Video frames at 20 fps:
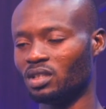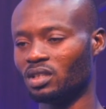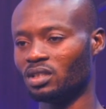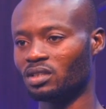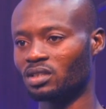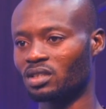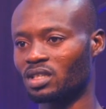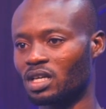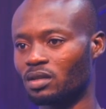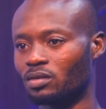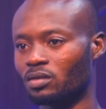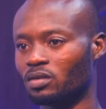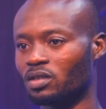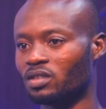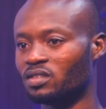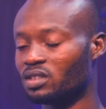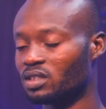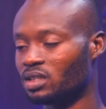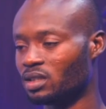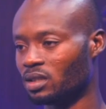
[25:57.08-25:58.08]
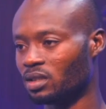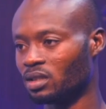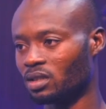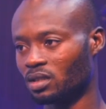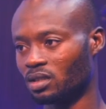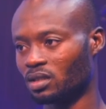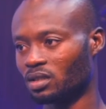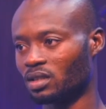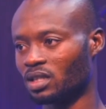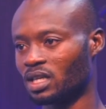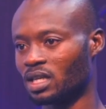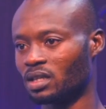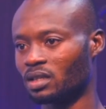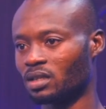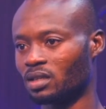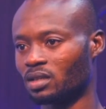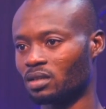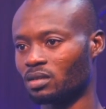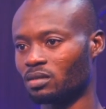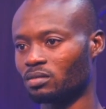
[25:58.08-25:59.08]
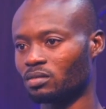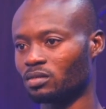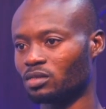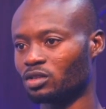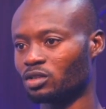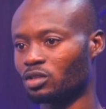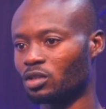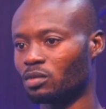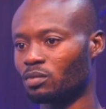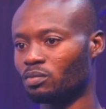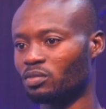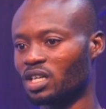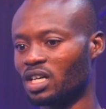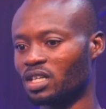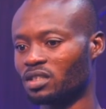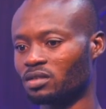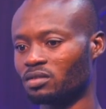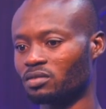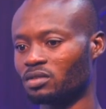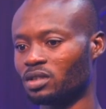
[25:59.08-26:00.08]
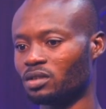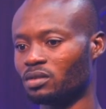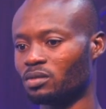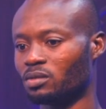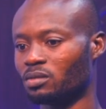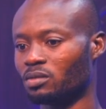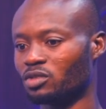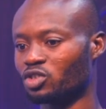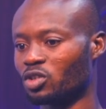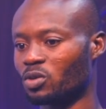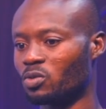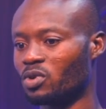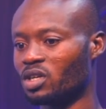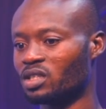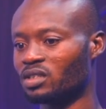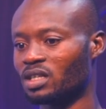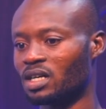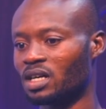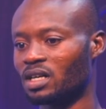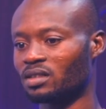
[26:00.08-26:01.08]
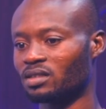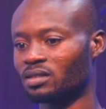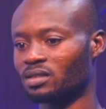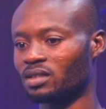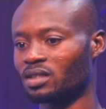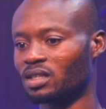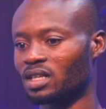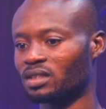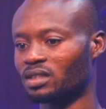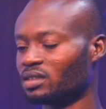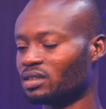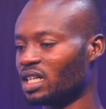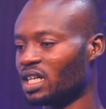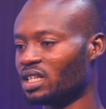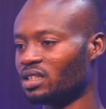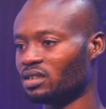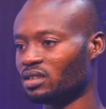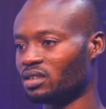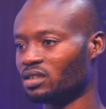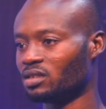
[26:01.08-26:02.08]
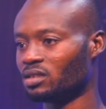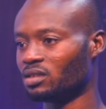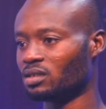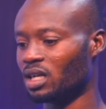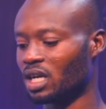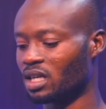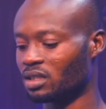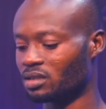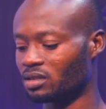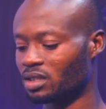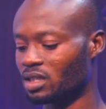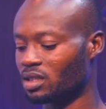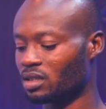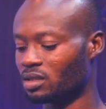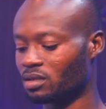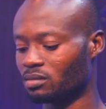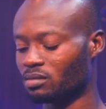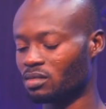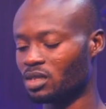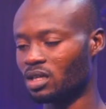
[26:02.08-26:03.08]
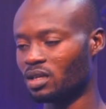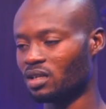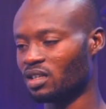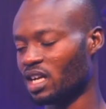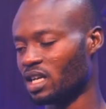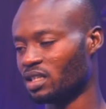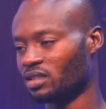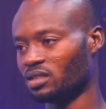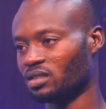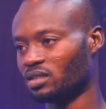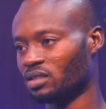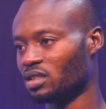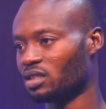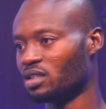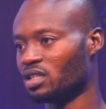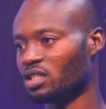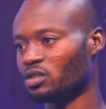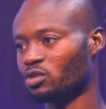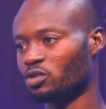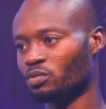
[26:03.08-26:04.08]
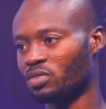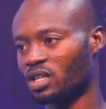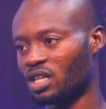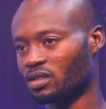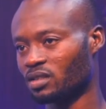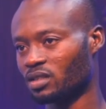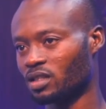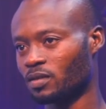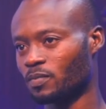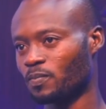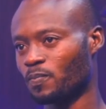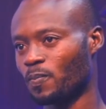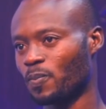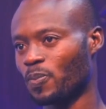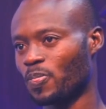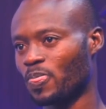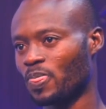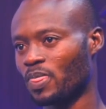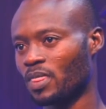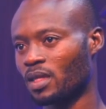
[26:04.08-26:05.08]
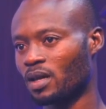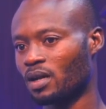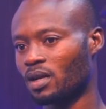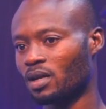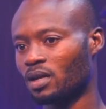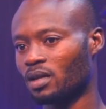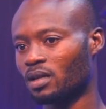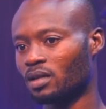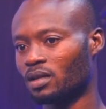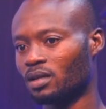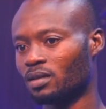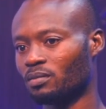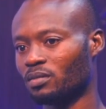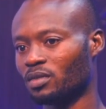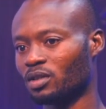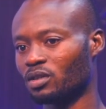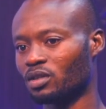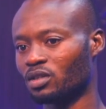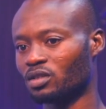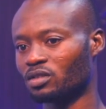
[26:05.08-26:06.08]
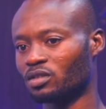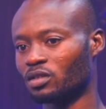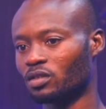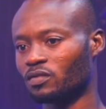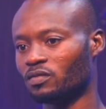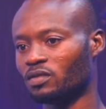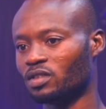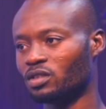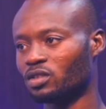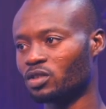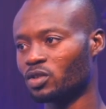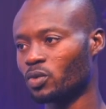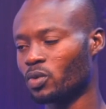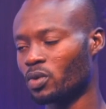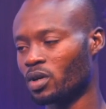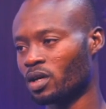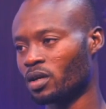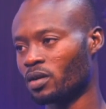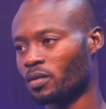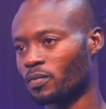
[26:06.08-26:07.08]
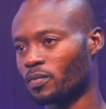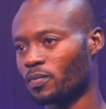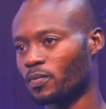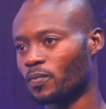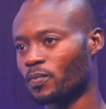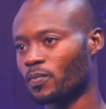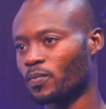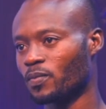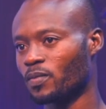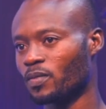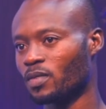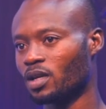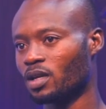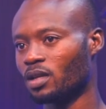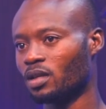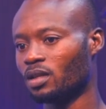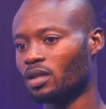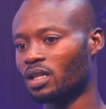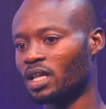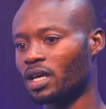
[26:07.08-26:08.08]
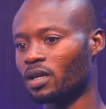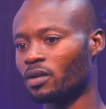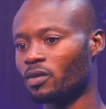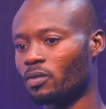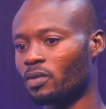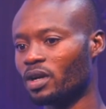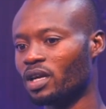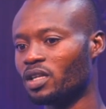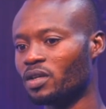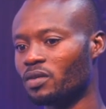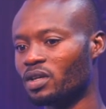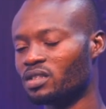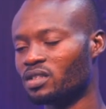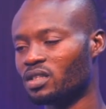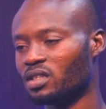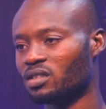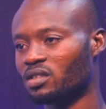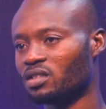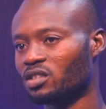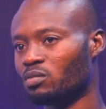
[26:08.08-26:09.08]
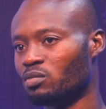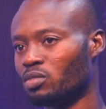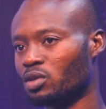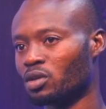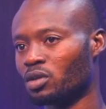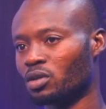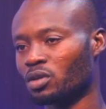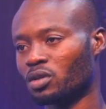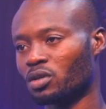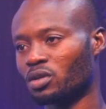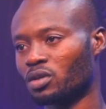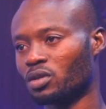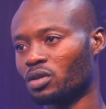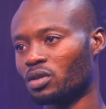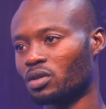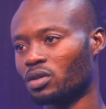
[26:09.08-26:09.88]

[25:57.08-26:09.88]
is thick, like some plastering, some walls are thick 9 inches, are taking 9 inches thickness to plaster because of the square. Like when they were setting the block,